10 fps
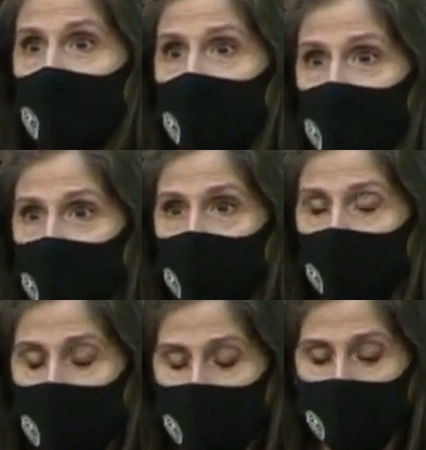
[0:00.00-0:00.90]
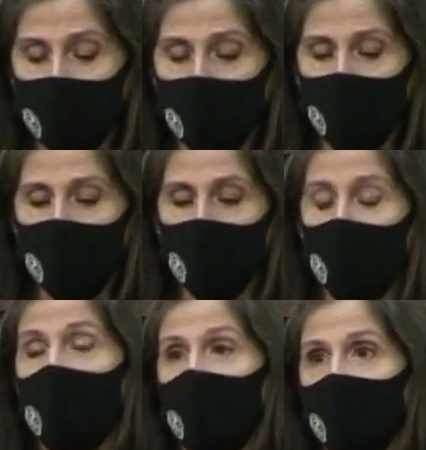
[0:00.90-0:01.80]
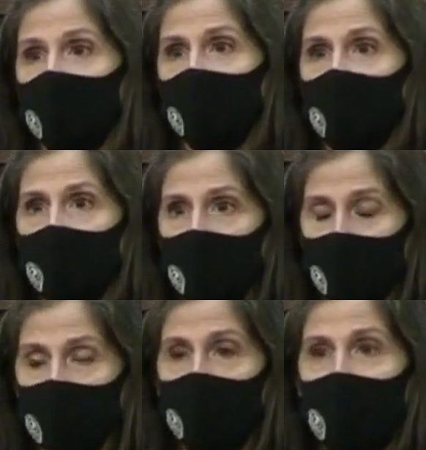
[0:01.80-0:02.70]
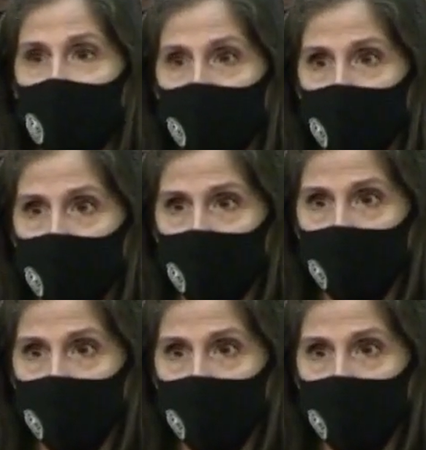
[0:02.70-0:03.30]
contracted employees in poverty.